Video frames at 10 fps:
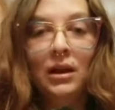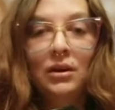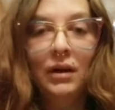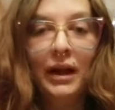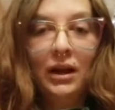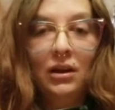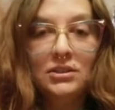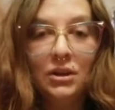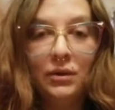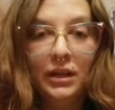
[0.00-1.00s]
oh, I
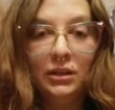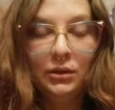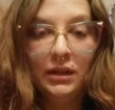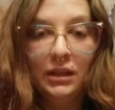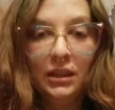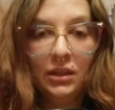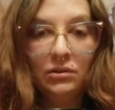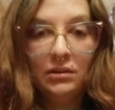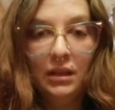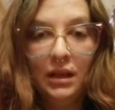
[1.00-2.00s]
also included a
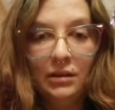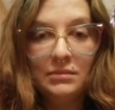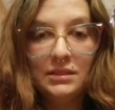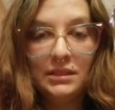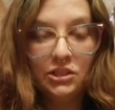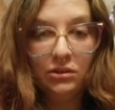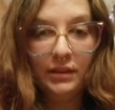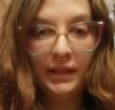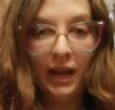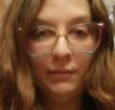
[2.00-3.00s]
little
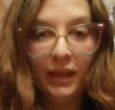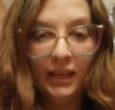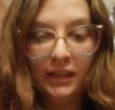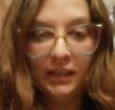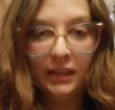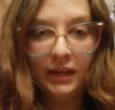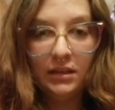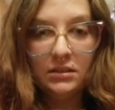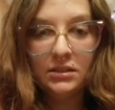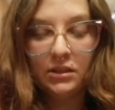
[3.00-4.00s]
sigil that I made in
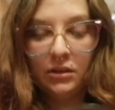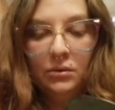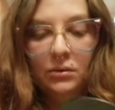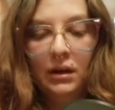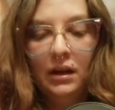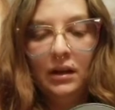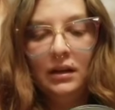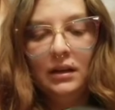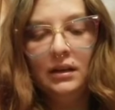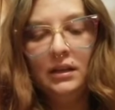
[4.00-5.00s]
there, so
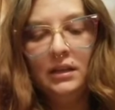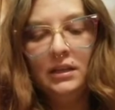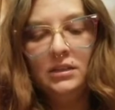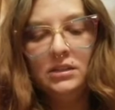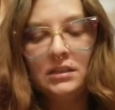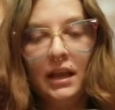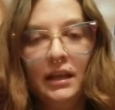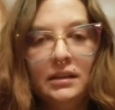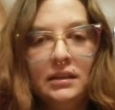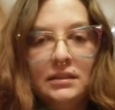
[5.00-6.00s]
just
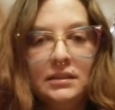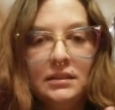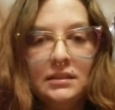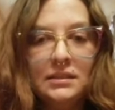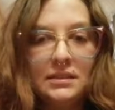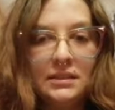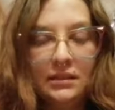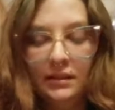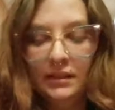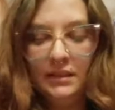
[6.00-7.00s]
kind of to
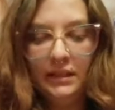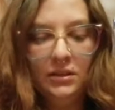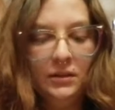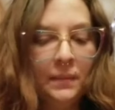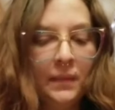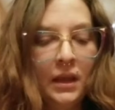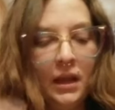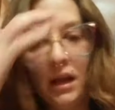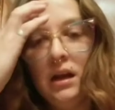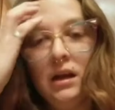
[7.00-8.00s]
seal the deal.
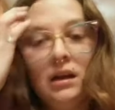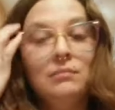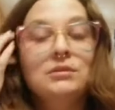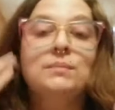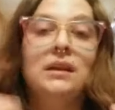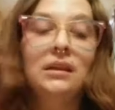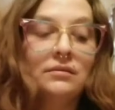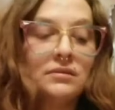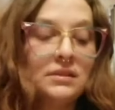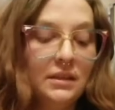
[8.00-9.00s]

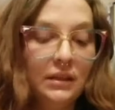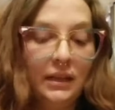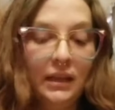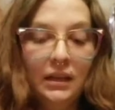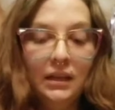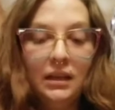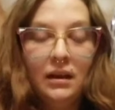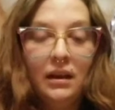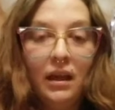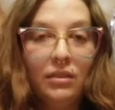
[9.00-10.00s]
Speaking of sealing,
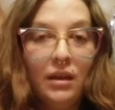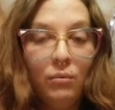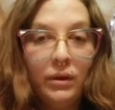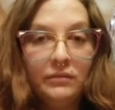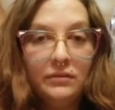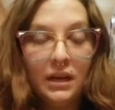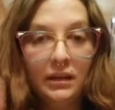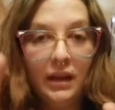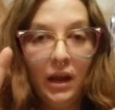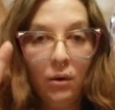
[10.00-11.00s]
now that we've
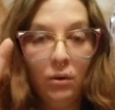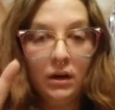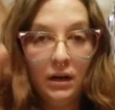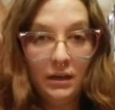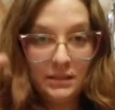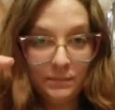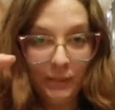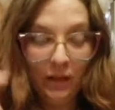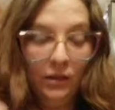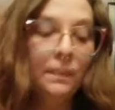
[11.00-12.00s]
done our
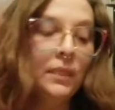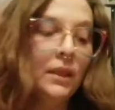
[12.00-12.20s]
spell,